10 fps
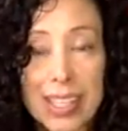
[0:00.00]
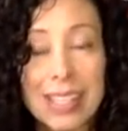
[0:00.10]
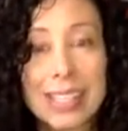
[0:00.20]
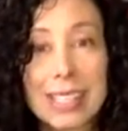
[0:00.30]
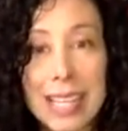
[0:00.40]

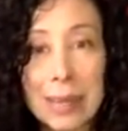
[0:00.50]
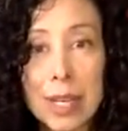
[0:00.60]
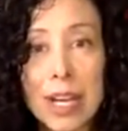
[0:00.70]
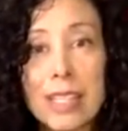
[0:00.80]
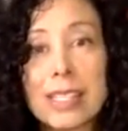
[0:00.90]
It's the same
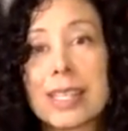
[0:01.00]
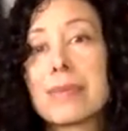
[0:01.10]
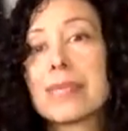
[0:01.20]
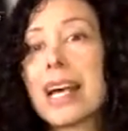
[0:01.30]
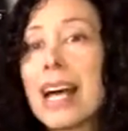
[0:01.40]

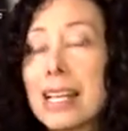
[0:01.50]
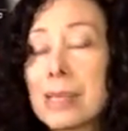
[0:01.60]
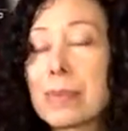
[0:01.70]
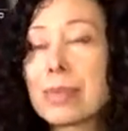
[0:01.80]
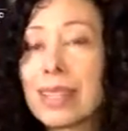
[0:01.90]
concept as
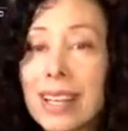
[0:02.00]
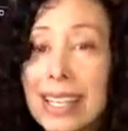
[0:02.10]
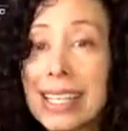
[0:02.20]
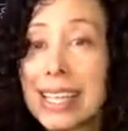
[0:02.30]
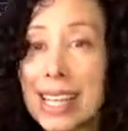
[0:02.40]

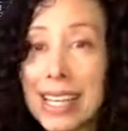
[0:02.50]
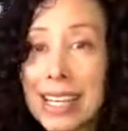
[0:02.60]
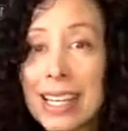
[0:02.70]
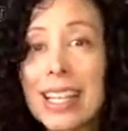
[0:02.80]
plugging in